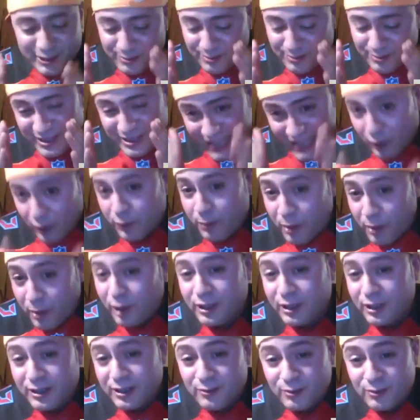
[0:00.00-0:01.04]
South
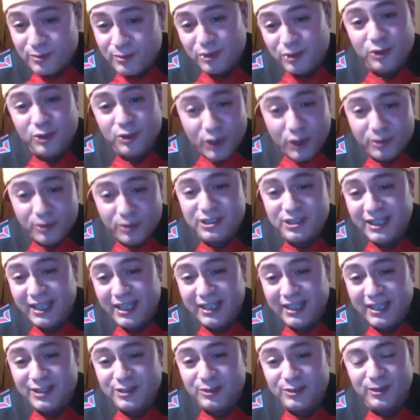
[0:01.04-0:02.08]
Park, so you know what you're
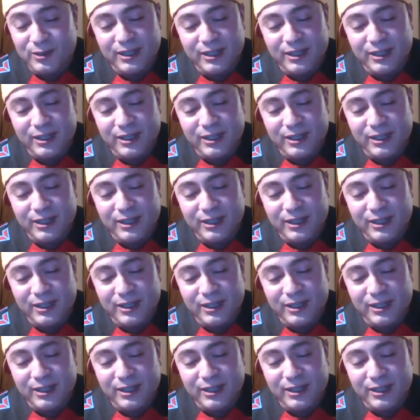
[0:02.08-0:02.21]
getting into.